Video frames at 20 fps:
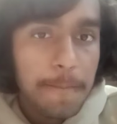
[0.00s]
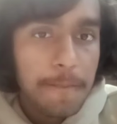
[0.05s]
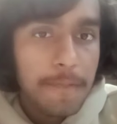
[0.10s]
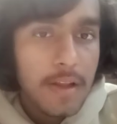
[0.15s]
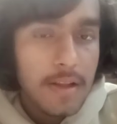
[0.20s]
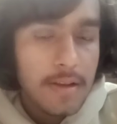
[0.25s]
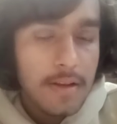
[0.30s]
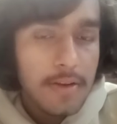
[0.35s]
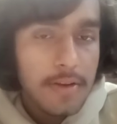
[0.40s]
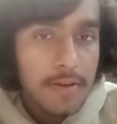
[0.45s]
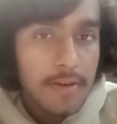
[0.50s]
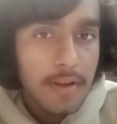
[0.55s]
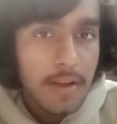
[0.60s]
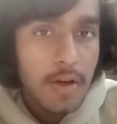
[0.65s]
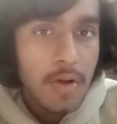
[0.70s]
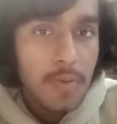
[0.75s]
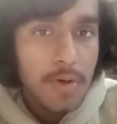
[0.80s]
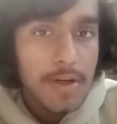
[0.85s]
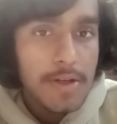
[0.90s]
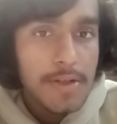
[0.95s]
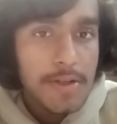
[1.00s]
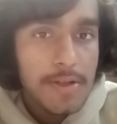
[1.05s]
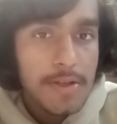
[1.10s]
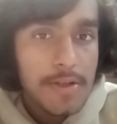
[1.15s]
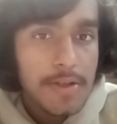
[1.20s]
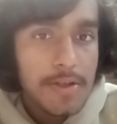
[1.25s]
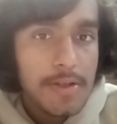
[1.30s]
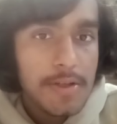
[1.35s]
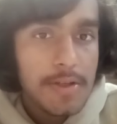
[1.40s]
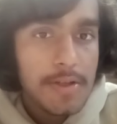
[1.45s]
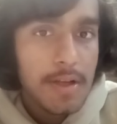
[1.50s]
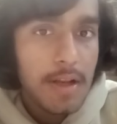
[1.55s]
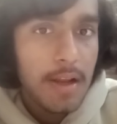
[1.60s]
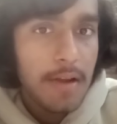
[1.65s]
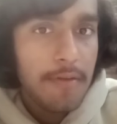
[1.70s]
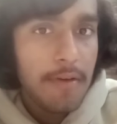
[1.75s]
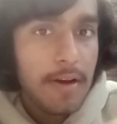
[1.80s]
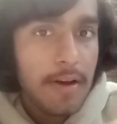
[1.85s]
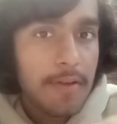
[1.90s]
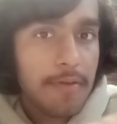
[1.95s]
this universe,
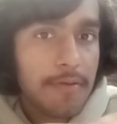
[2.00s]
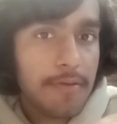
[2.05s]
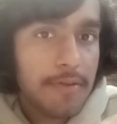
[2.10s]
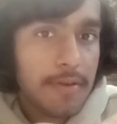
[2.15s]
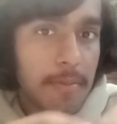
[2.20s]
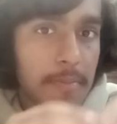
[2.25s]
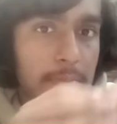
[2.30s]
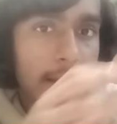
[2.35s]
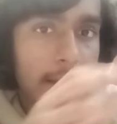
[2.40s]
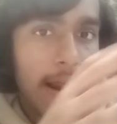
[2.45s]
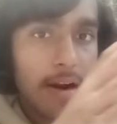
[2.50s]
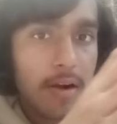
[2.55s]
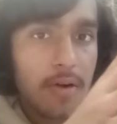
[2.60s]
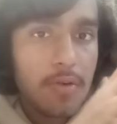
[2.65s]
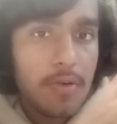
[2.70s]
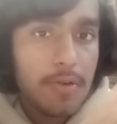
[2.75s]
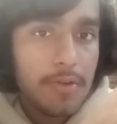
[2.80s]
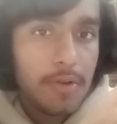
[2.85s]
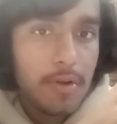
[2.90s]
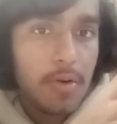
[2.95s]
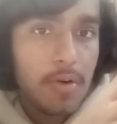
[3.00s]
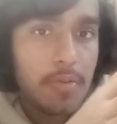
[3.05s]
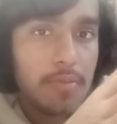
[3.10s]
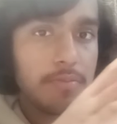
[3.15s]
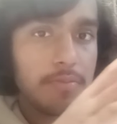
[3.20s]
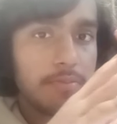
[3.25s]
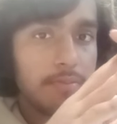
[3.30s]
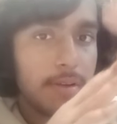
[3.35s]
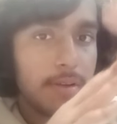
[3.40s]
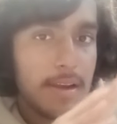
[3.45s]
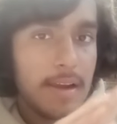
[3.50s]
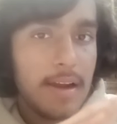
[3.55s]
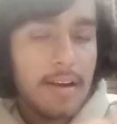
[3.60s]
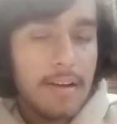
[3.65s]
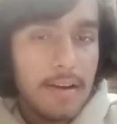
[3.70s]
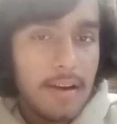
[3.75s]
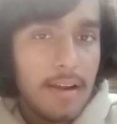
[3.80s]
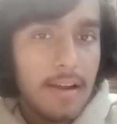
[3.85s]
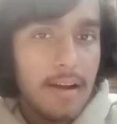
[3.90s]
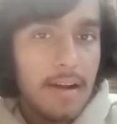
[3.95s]
even if some black holes,
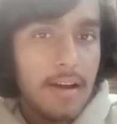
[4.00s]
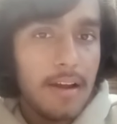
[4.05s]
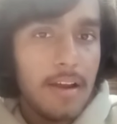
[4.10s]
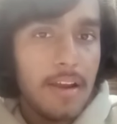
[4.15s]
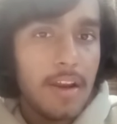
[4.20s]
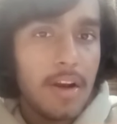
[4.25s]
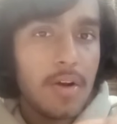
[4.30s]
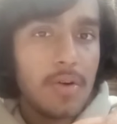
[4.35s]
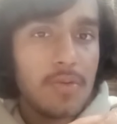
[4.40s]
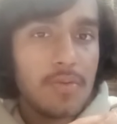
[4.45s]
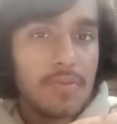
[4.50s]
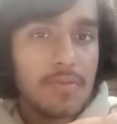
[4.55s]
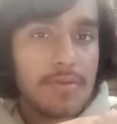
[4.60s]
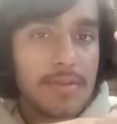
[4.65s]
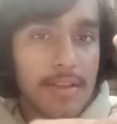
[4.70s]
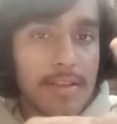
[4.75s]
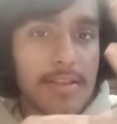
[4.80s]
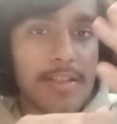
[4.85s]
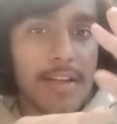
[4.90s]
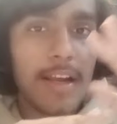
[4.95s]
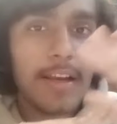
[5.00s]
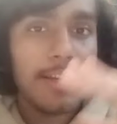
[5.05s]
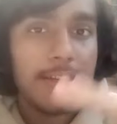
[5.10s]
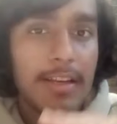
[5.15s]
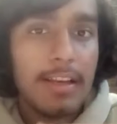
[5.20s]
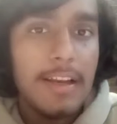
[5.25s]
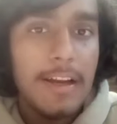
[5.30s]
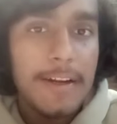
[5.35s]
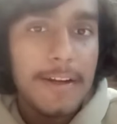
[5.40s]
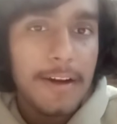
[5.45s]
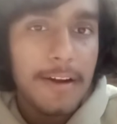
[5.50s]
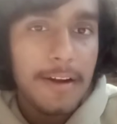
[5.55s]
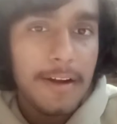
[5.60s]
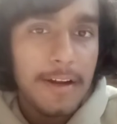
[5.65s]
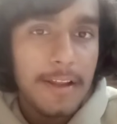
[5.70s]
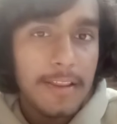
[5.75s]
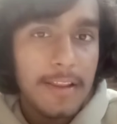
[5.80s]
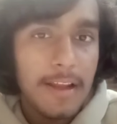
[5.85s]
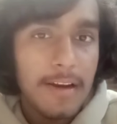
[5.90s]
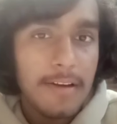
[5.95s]
get sustained till
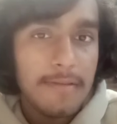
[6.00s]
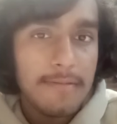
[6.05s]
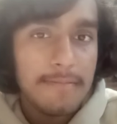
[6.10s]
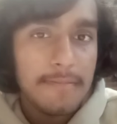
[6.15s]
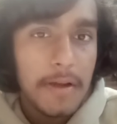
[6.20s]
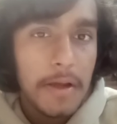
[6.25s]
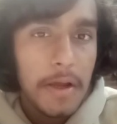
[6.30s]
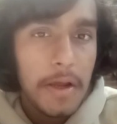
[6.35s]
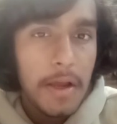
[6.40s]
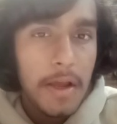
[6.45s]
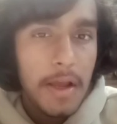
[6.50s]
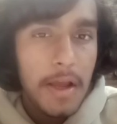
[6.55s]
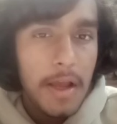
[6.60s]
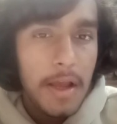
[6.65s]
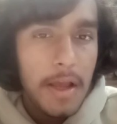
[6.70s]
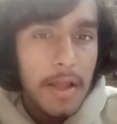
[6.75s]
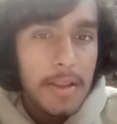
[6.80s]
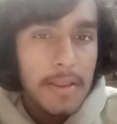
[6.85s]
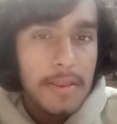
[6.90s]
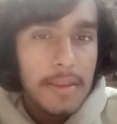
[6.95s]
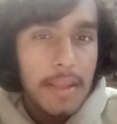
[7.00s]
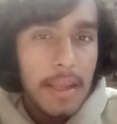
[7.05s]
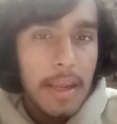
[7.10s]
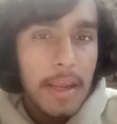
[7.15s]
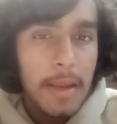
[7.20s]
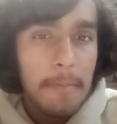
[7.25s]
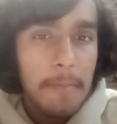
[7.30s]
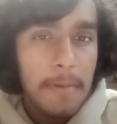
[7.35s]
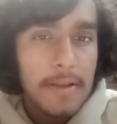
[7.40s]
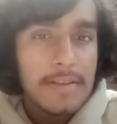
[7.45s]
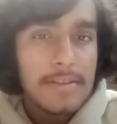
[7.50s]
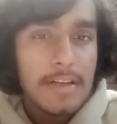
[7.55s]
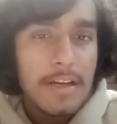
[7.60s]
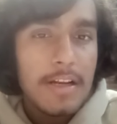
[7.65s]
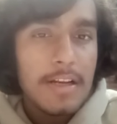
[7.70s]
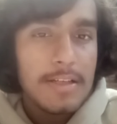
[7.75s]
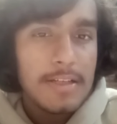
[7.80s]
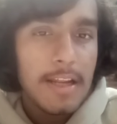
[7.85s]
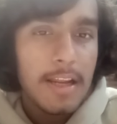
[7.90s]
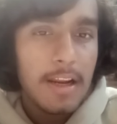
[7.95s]
eternity, then they may
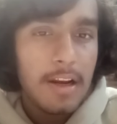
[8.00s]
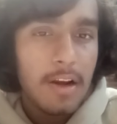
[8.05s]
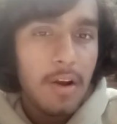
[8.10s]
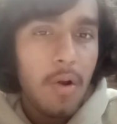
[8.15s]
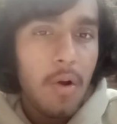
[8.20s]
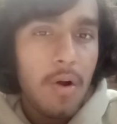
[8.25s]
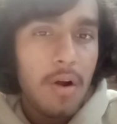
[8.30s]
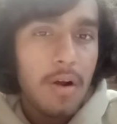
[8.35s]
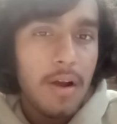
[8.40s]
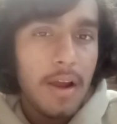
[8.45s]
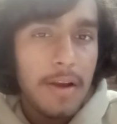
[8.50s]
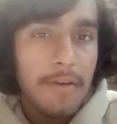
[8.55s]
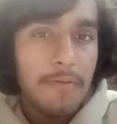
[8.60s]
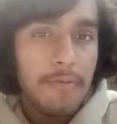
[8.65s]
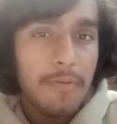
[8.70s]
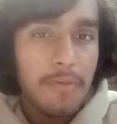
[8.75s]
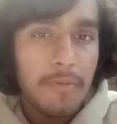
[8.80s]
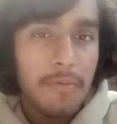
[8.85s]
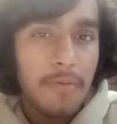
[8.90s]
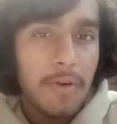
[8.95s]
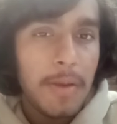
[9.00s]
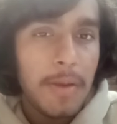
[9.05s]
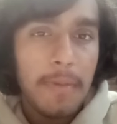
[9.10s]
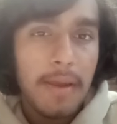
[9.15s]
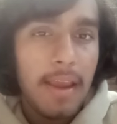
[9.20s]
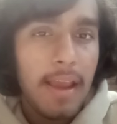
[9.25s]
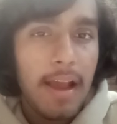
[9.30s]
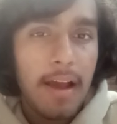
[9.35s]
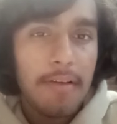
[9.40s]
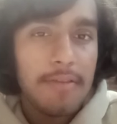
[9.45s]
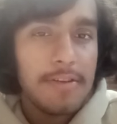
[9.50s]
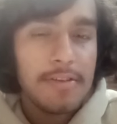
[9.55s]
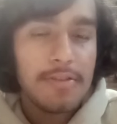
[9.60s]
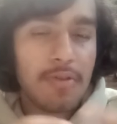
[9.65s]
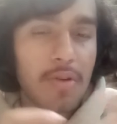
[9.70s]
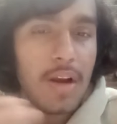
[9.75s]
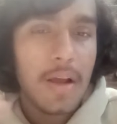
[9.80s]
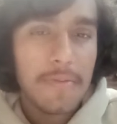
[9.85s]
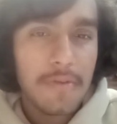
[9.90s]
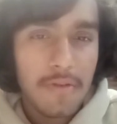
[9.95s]
still take longer, and we may have
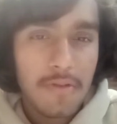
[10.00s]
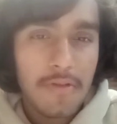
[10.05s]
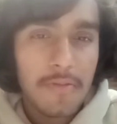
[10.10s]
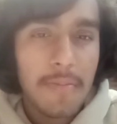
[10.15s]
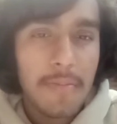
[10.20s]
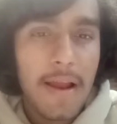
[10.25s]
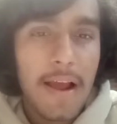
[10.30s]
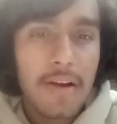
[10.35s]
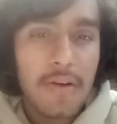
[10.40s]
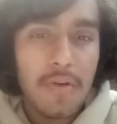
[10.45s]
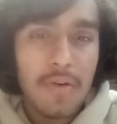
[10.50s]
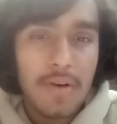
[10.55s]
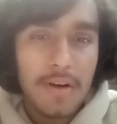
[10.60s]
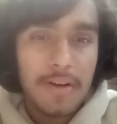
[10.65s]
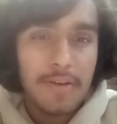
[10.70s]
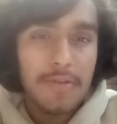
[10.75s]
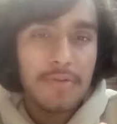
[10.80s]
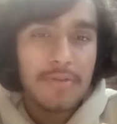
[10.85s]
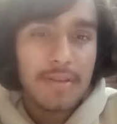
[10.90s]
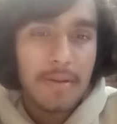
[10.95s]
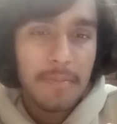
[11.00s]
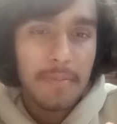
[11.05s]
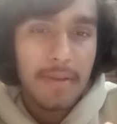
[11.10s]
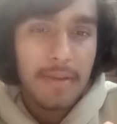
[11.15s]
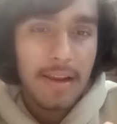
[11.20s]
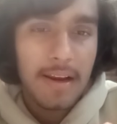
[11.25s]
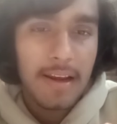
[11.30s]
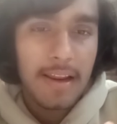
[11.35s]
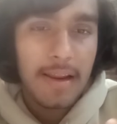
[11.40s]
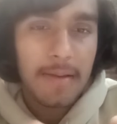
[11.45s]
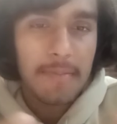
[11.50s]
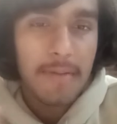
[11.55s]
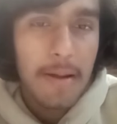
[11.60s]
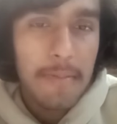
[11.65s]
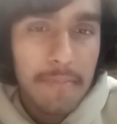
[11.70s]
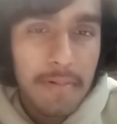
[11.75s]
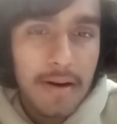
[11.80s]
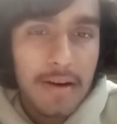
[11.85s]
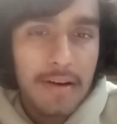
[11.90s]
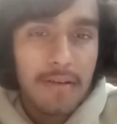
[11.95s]
just collapsing this black hole into something
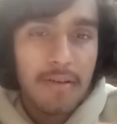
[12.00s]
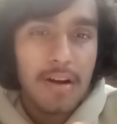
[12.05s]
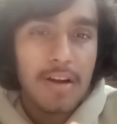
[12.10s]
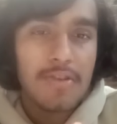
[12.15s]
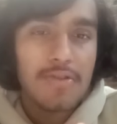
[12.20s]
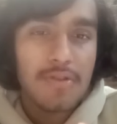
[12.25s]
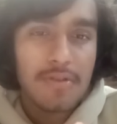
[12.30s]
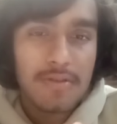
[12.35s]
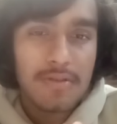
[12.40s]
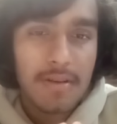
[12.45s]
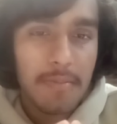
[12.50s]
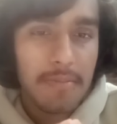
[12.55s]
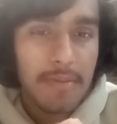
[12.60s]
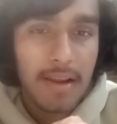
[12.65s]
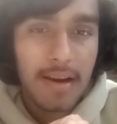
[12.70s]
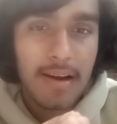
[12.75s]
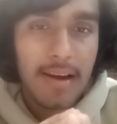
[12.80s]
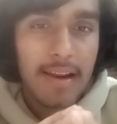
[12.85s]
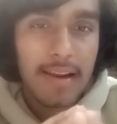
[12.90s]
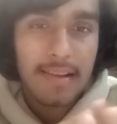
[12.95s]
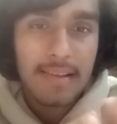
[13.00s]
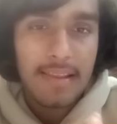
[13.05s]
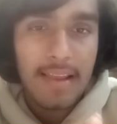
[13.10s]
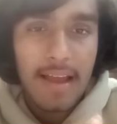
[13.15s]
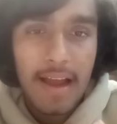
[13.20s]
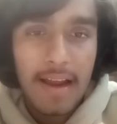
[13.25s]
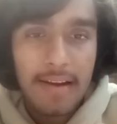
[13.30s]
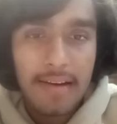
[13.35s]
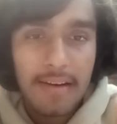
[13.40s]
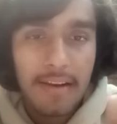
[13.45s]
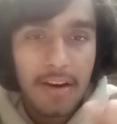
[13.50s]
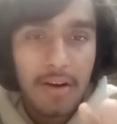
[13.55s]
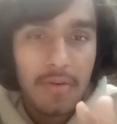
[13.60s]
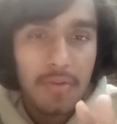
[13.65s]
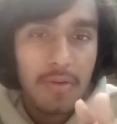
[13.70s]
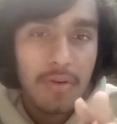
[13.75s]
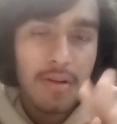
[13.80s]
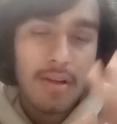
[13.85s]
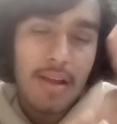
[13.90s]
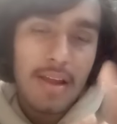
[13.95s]
like big crunch or something like that,
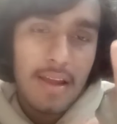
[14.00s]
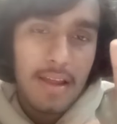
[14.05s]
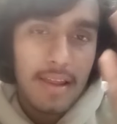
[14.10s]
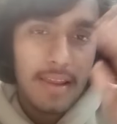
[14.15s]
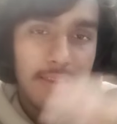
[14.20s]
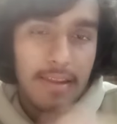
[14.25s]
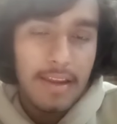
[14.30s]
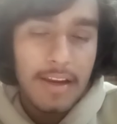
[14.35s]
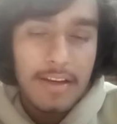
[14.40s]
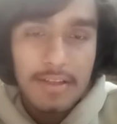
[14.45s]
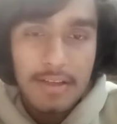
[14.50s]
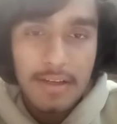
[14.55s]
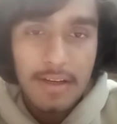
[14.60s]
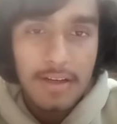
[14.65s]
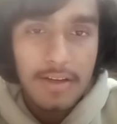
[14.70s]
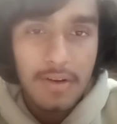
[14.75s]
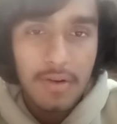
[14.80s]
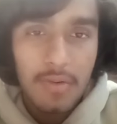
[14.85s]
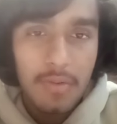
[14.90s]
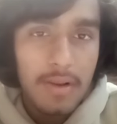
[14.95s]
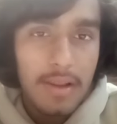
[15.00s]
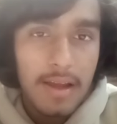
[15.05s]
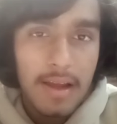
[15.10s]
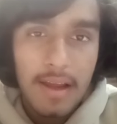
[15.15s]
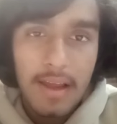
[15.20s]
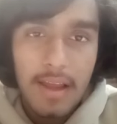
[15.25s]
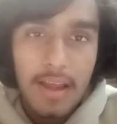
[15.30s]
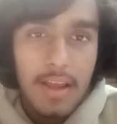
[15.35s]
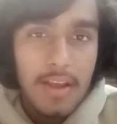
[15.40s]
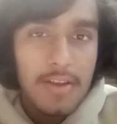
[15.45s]
in the eternity over there.